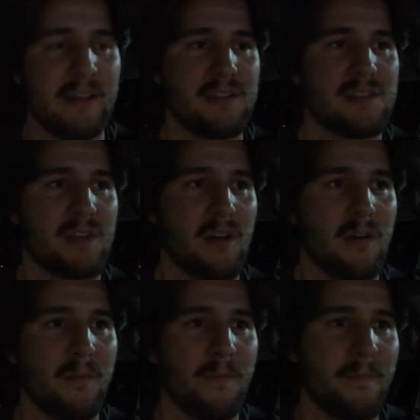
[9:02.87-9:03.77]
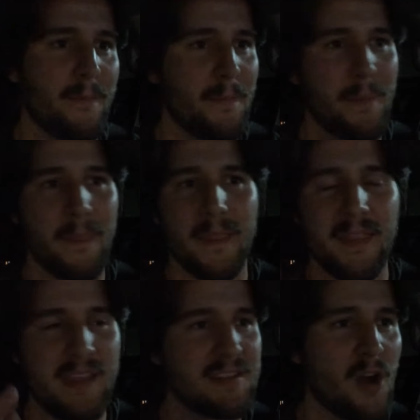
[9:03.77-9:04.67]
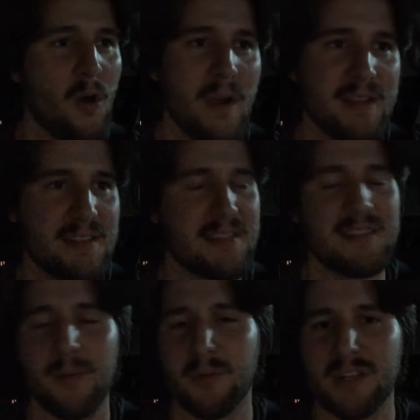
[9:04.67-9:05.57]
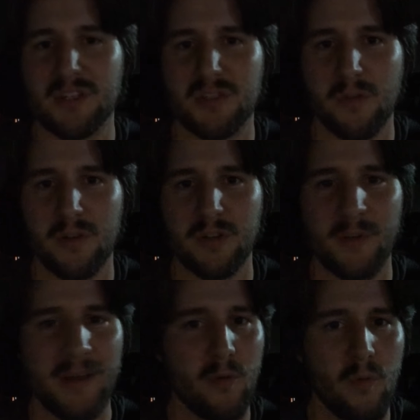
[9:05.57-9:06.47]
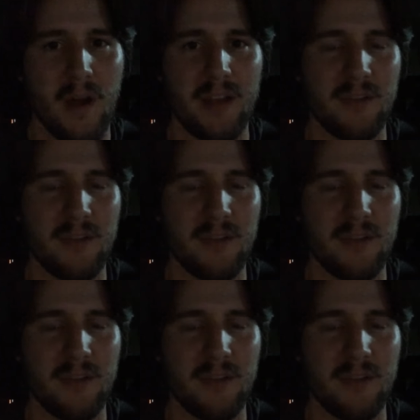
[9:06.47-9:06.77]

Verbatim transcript: So it's always this double-edged sword, no matter what.